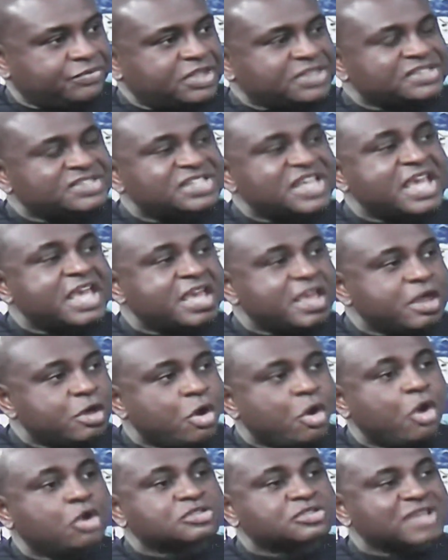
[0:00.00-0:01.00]

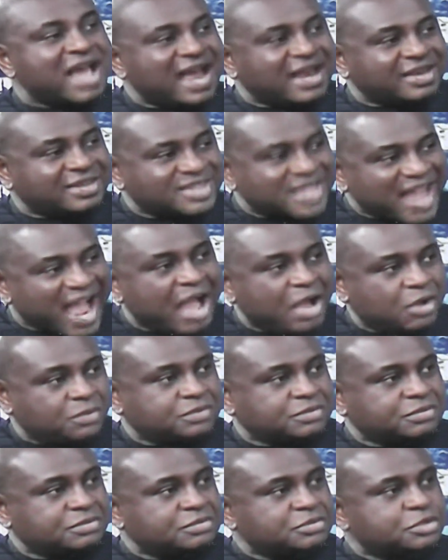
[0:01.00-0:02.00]
CEOs and down
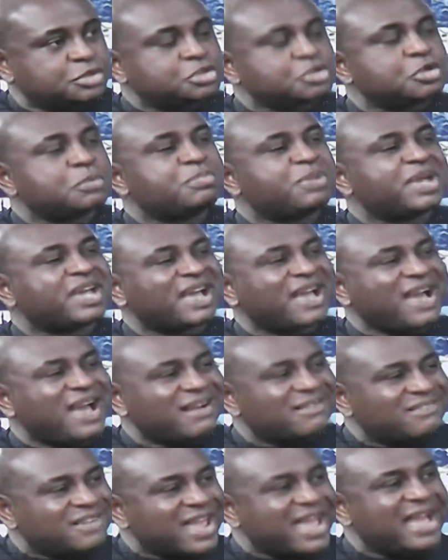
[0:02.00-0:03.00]
should be
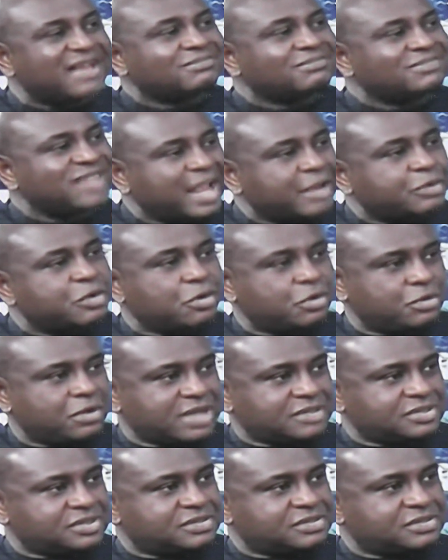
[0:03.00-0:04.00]
career
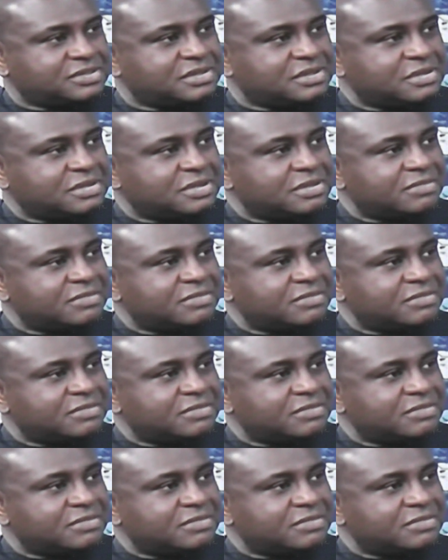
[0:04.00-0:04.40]
technocrats.